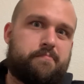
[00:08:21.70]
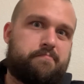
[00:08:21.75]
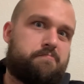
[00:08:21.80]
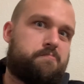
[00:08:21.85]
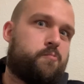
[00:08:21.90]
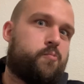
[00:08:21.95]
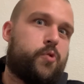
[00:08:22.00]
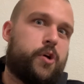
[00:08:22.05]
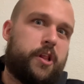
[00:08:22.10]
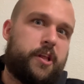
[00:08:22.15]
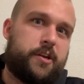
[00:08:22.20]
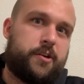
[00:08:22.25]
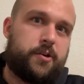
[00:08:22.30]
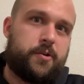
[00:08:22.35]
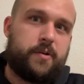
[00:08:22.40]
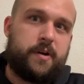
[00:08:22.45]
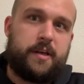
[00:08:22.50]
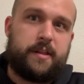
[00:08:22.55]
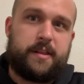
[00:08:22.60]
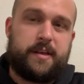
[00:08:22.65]
will it
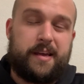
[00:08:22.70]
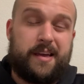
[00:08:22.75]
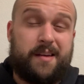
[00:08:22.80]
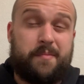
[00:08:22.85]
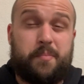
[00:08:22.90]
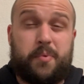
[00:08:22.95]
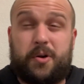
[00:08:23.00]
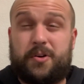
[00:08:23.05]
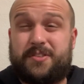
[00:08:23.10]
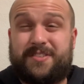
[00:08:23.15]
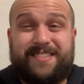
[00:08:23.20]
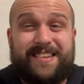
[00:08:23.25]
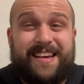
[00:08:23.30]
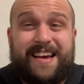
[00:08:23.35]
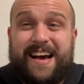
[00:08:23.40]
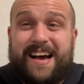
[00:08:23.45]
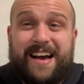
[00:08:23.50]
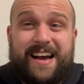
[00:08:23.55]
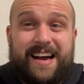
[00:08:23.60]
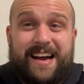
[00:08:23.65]
do anything? Personally,
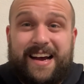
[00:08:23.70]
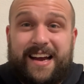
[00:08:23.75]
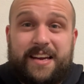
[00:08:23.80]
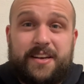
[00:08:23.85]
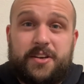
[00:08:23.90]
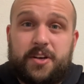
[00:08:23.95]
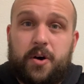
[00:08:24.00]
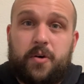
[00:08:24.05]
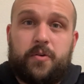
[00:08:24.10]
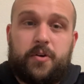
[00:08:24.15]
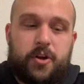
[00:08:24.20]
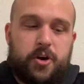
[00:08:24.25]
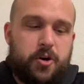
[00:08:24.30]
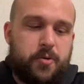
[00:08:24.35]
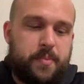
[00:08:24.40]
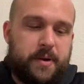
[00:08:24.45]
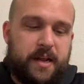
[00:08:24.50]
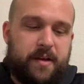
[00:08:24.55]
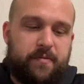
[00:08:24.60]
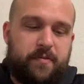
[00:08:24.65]
I don't know,
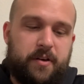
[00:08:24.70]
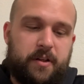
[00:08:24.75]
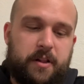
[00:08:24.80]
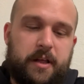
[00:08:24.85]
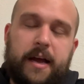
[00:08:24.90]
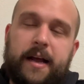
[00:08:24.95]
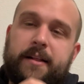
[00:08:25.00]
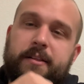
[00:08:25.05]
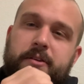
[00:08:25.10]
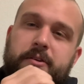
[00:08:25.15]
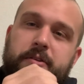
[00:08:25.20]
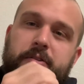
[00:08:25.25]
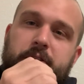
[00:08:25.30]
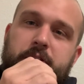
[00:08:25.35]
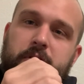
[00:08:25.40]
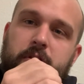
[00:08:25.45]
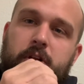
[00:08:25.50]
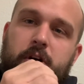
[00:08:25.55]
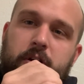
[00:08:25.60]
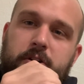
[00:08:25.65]
but I feel like the
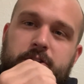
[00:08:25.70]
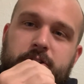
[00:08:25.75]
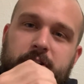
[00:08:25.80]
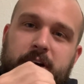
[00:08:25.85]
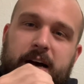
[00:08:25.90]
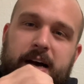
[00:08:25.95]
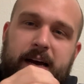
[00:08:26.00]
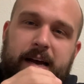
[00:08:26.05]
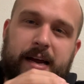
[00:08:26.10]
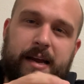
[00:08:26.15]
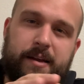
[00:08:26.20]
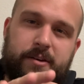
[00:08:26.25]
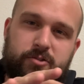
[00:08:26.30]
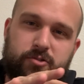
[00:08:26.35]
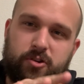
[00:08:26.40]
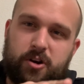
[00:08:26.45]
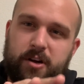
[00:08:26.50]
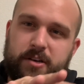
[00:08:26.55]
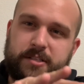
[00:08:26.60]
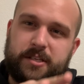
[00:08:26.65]
larger eye
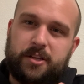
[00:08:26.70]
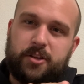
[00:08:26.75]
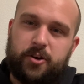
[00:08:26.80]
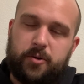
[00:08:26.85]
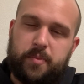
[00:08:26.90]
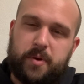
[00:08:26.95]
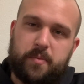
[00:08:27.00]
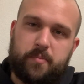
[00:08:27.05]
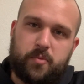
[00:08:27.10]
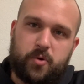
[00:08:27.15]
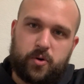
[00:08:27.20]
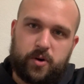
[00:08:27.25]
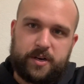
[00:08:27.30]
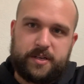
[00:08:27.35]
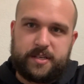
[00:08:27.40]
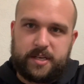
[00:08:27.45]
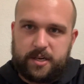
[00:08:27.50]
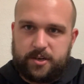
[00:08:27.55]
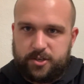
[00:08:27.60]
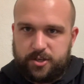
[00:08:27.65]
draws a little bit more
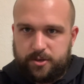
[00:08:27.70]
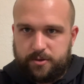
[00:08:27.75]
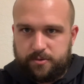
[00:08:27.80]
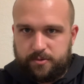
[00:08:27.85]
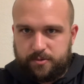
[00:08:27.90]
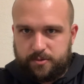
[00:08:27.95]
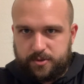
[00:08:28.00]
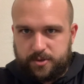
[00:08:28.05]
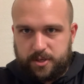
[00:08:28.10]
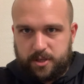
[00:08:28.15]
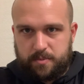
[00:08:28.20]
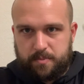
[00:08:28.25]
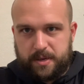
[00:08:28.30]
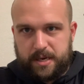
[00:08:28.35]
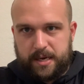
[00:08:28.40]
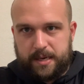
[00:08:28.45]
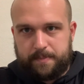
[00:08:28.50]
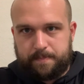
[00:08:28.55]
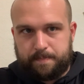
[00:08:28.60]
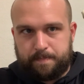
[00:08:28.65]
attention to the
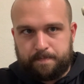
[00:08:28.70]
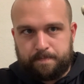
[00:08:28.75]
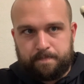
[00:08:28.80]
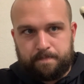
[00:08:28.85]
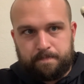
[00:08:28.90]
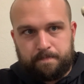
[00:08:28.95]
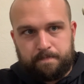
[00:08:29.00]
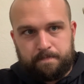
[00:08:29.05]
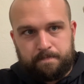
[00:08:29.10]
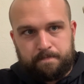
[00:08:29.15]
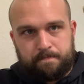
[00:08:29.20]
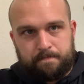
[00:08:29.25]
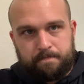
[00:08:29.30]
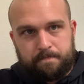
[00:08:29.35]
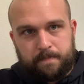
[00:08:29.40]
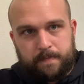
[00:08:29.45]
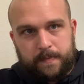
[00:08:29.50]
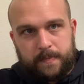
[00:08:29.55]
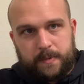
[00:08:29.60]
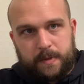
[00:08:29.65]
bait.
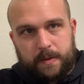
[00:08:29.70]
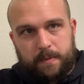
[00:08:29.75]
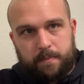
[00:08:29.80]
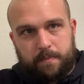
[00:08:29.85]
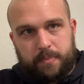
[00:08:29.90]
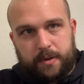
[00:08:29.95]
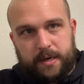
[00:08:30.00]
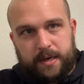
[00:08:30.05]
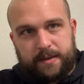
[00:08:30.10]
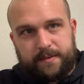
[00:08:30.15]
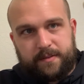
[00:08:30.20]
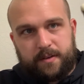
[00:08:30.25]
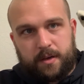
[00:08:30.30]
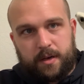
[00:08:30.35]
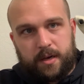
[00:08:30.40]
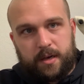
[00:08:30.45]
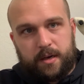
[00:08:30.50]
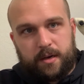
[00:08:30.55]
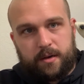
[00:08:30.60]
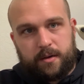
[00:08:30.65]
But,
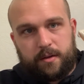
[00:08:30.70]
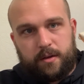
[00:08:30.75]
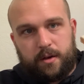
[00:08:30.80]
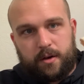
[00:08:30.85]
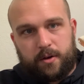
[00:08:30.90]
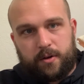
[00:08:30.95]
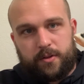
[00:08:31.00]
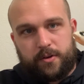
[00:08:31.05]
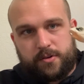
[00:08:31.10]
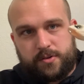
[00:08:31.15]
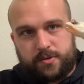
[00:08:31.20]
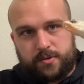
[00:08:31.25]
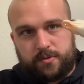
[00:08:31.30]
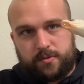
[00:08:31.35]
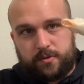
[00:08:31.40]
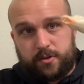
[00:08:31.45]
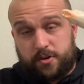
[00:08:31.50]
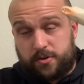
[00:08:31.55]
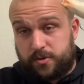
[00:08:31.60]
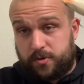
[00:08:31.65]
you know,
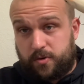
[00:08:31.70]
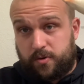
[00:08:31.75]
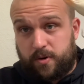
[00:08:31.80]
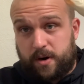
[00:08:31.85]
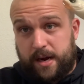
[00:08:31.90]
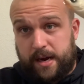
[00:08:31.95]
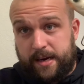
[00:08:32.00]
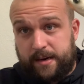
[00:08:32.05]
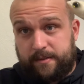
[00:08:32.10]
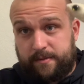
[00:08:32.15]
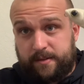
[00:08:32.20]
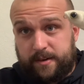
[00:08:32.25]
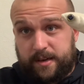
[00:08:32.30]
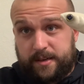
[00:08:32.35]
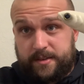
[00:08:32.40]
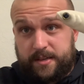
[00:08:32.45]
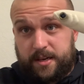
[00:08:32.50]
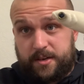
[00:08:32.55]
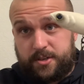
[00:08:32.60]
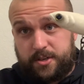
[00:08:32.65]
there's great
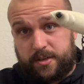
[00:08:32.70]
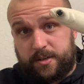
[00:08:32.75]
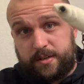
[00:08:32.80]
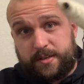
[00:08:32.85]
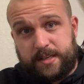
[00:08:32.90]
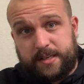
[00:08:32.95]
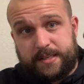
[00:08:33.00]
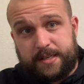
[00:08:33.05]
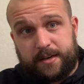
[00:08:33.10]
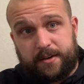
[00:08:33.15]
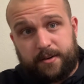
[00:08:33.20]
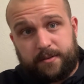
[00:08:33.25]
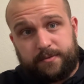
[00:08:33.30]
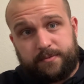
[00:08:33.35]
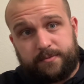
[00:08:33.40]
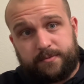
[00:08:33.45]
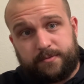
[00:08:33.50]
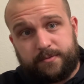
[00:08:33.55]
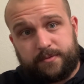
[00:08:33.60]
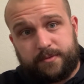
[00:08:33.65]
attention to detail
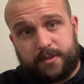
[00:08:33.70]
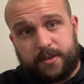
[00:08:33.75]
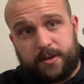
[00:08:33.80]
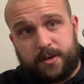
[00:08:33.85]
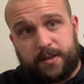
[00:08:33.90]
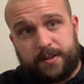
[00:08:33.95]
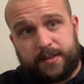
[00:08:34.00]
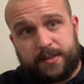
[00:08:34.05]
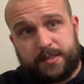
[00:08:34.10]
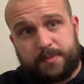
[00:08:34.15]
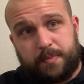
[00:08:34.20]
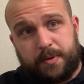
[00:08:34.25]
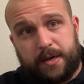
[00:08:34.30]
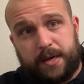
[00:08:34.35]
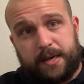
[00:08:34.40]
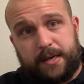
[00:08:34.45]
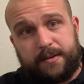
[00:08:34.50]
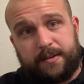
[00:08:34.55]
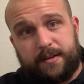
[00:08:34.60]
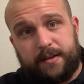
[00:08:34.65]
on this bait.